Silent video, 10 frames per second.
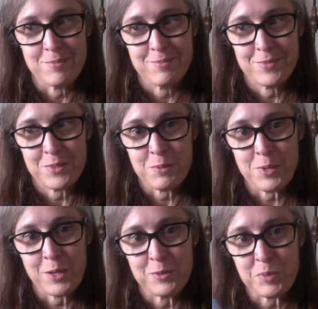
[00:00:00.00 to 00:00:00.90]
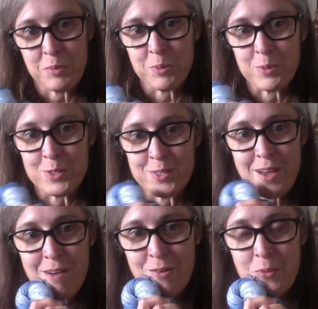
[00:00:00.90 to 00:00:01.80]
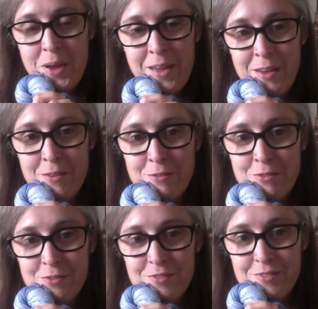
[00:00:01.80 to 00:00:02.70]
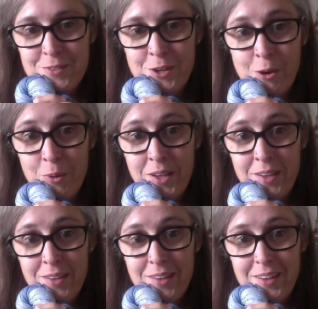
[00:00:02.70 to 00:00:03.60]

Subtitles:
Sometimes people just have a way of knowing,